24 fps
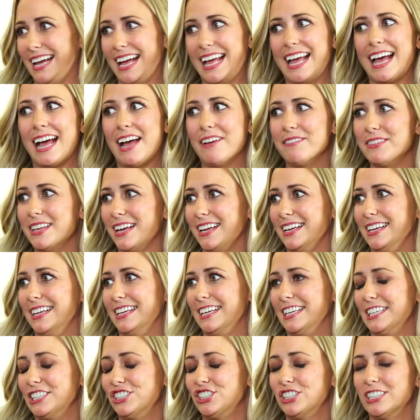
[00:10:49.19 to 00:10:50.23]
I have that
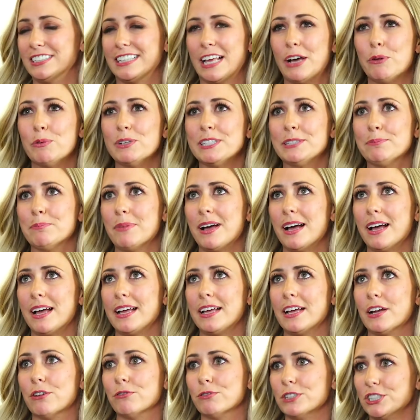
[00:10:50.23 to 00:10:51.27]
itch. That was
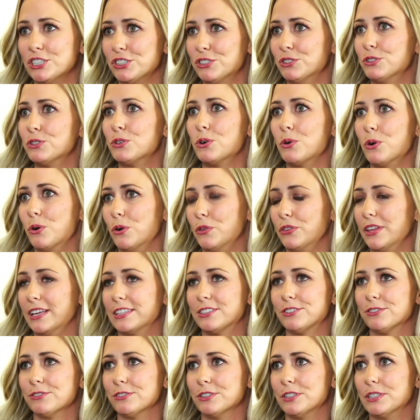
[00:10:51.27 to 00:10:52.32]
my original goal.
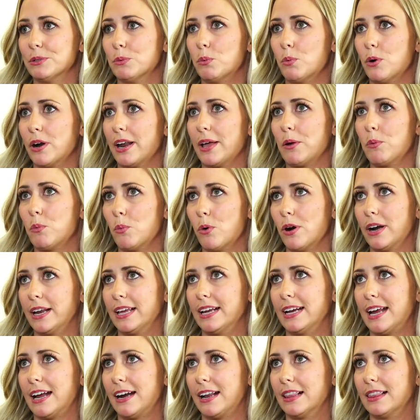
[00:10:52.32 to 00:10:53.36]
That's really what I
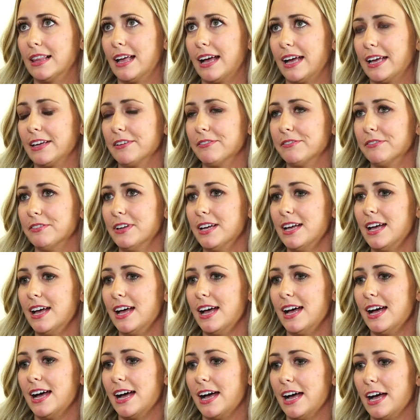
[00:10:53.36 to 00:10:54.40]
wanted out of life.
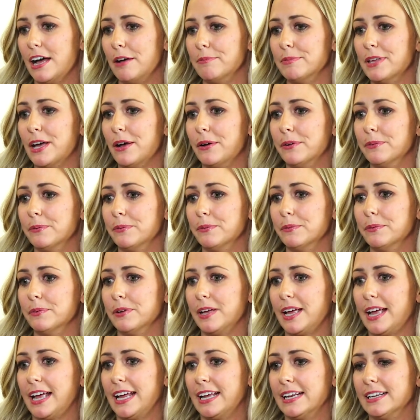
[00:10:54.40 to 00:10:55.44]

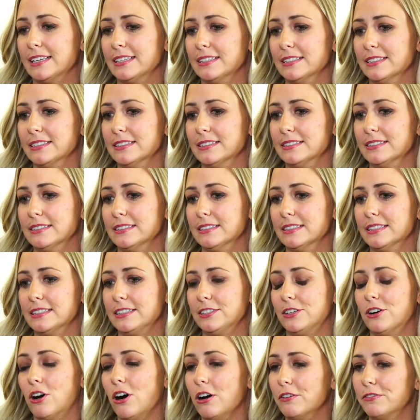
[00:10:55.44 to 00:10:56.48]
And
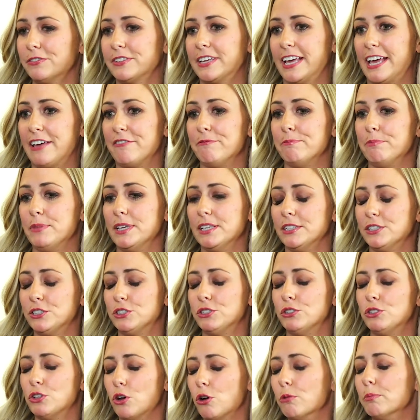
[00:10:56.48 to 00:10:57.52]
golf gave me
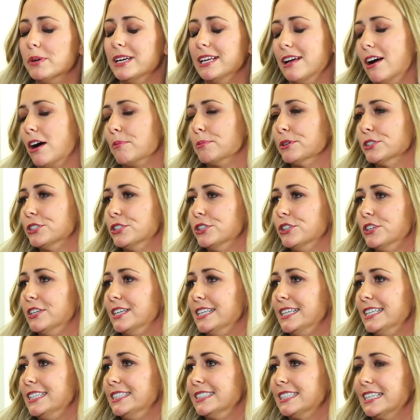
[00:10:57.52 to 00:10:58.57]
so many
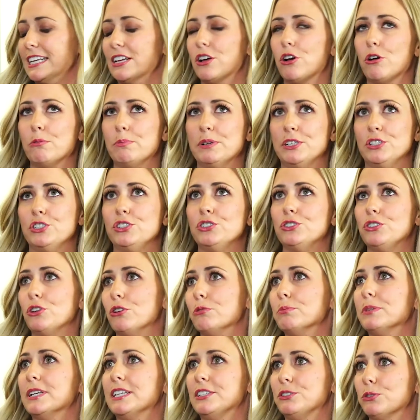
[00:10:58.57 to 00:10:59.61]
opportunities, and it opened
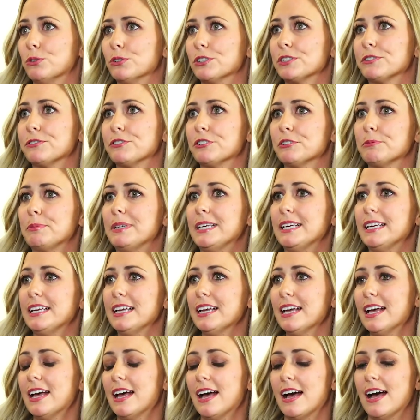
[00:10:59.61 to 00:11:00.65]
so many doors for
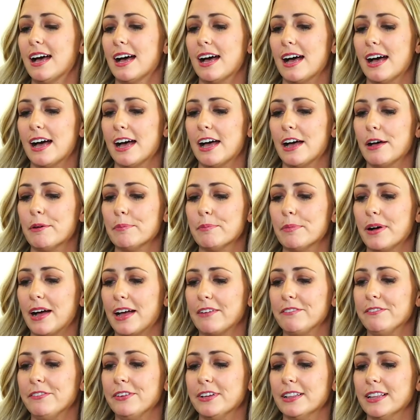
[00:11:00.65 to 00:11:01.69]
me.
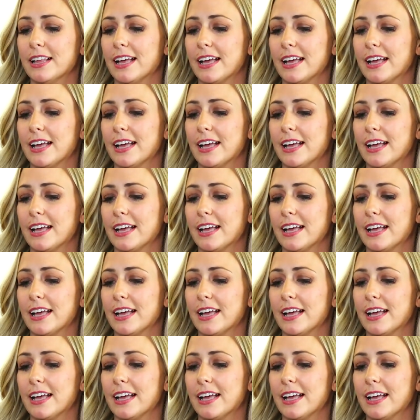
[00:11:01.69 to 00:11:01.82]
I feel